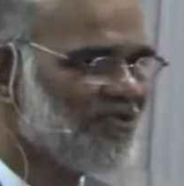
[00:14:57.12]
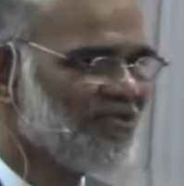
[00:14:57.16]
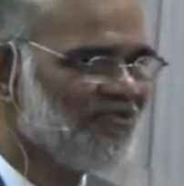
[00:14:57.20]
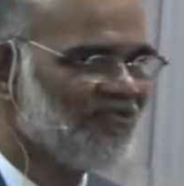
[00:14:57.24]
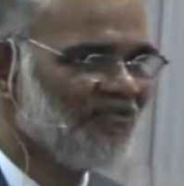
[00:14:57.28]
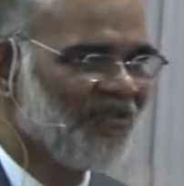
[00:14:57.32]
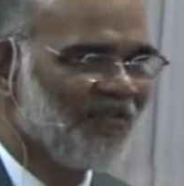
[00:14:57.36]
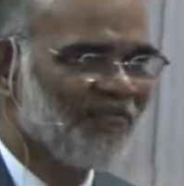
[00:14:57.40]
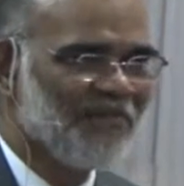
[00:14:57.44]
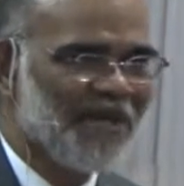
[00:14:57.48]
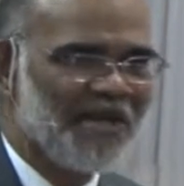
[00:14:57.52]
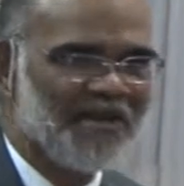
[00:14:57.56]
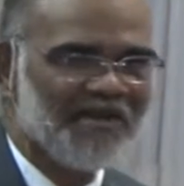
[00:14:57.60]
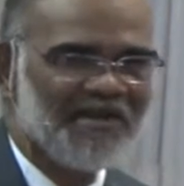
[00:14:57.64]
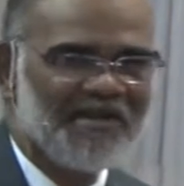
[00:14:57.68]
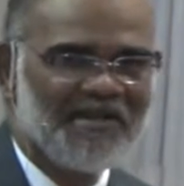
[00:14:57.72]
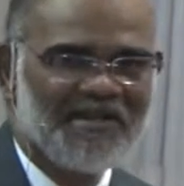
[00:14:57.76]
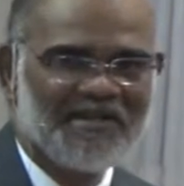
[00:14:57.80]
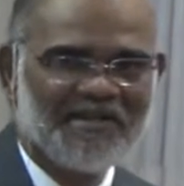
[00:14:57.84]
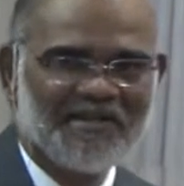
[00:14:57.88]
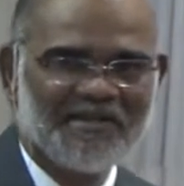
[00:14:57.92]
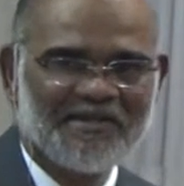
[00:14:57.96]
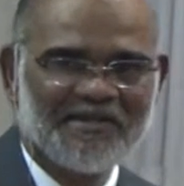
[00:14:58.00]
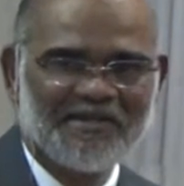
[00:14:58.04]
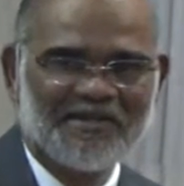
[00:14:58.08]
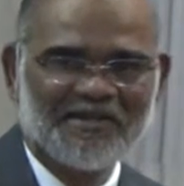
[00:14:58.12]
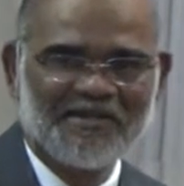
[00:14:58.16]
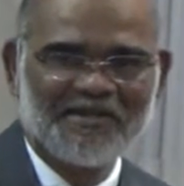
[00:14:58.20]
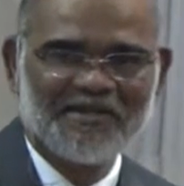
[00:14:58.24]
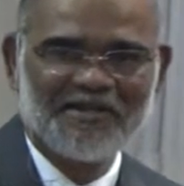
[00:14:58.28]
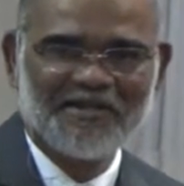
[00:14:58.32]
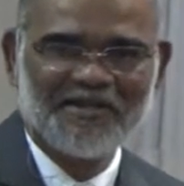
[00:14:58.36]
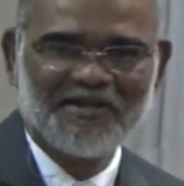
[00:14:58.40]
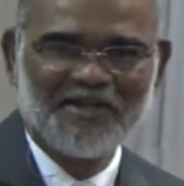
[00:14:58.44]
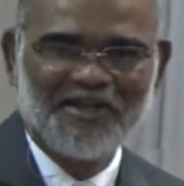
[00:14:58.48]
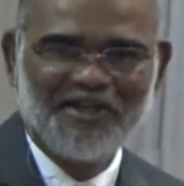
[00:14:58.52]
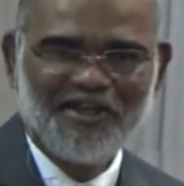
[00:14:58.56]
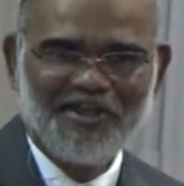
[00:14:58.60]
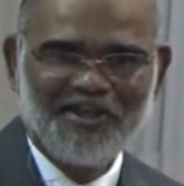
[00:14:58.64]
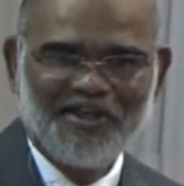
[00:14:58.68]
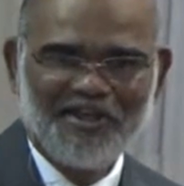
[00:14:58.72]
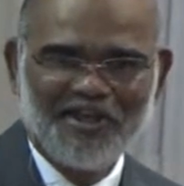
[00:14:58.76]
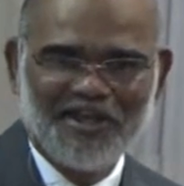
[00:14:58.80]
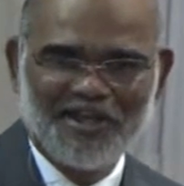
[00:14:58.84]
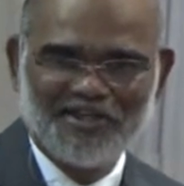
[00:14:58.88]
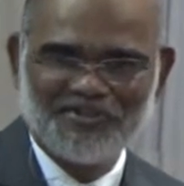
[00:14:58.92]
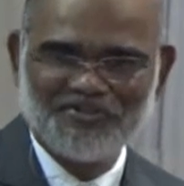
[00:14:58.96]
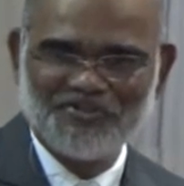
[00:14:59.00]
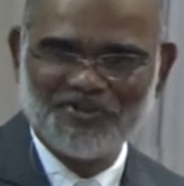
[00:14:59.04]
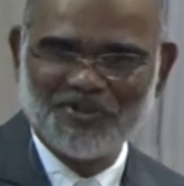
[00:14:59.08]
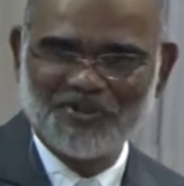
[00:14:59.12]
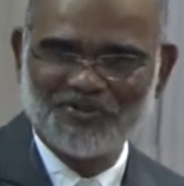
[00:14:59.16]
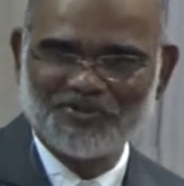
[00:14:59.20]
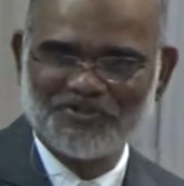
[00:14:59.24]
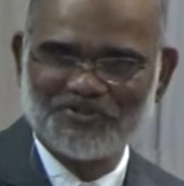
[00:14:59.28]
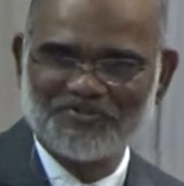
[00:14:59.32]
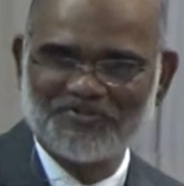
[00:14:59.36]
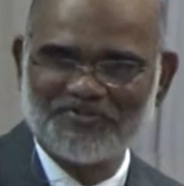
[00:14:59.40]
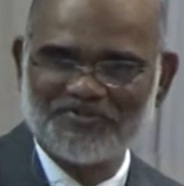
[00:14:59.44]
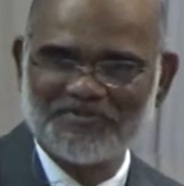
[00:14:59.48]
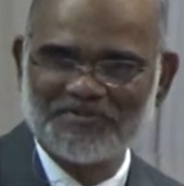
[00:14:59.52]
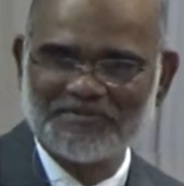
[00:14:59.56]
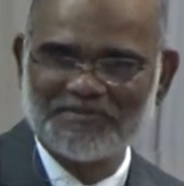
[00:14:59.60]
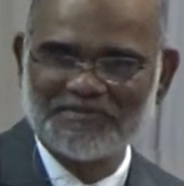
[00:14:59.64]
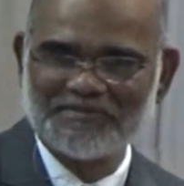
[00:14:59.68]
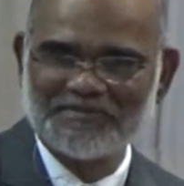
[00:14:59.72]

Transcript: for Mary and Joseph.